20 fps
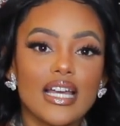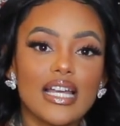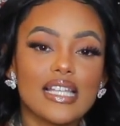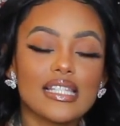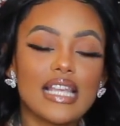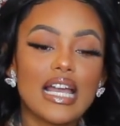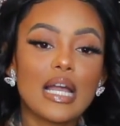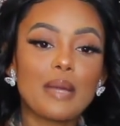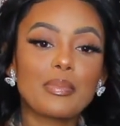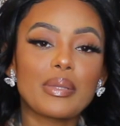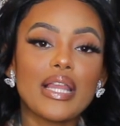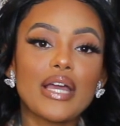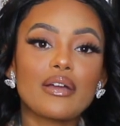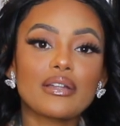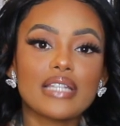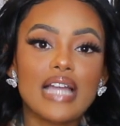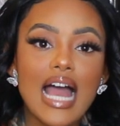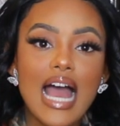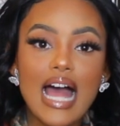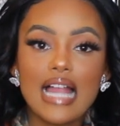it's like a play
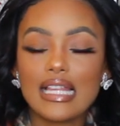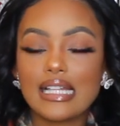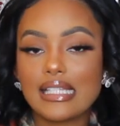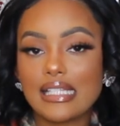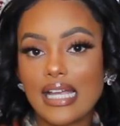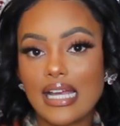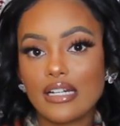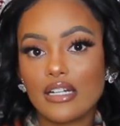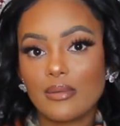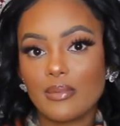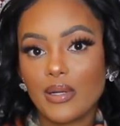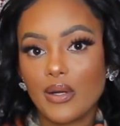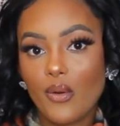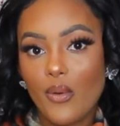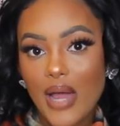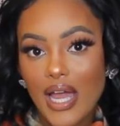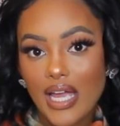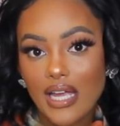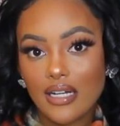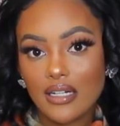on the Alexander
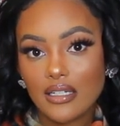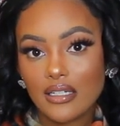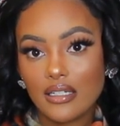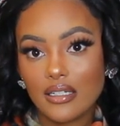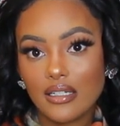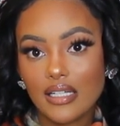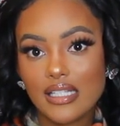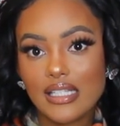McQueen.